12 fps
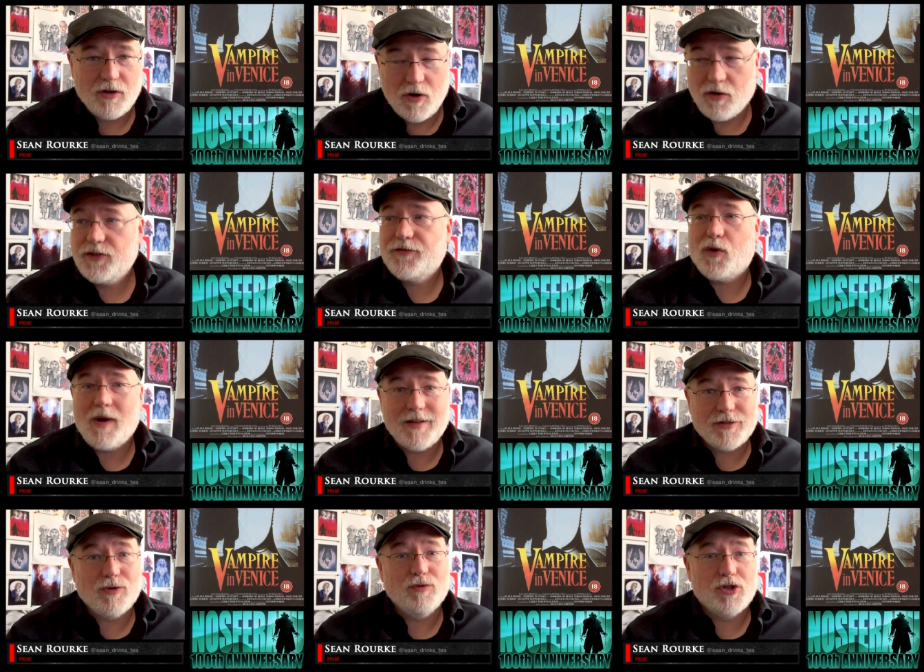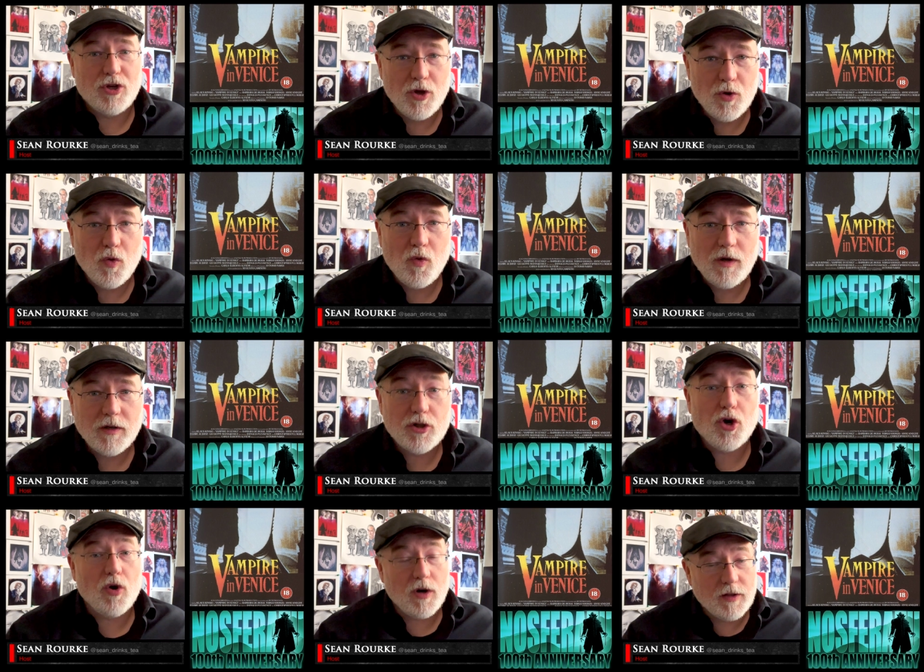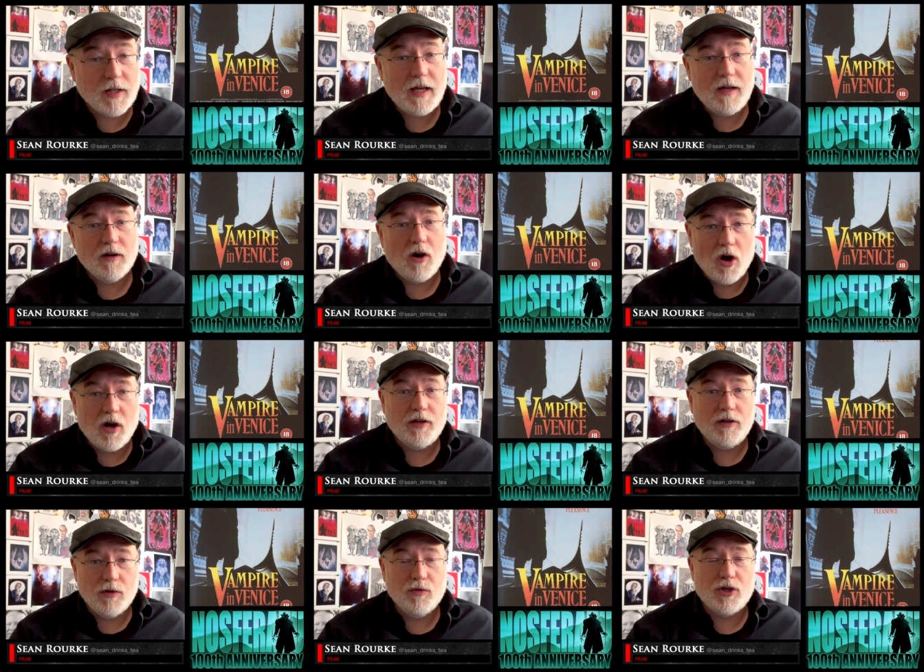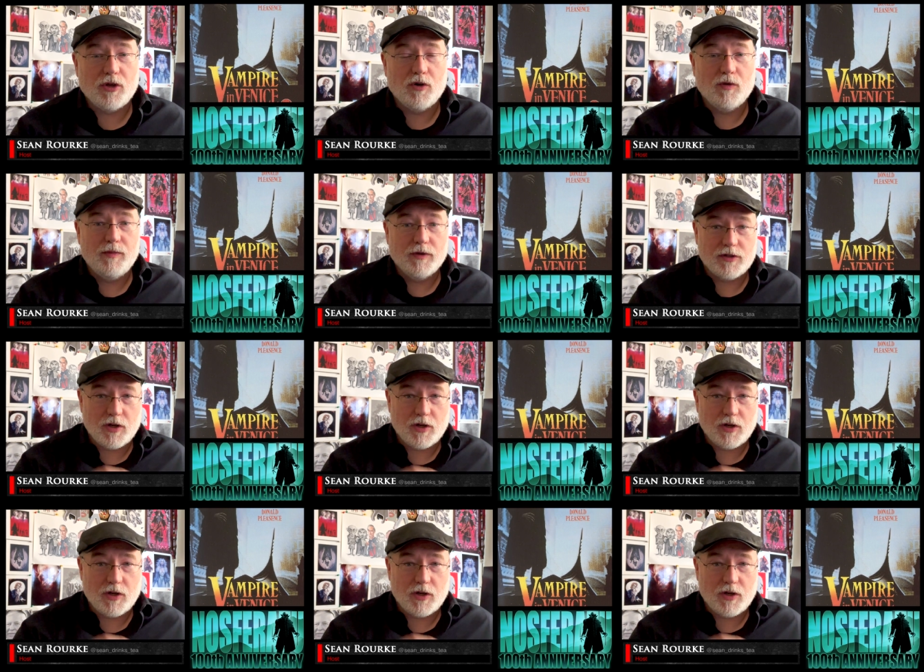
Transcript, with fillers: Nosferatu 2, currently on YouTube,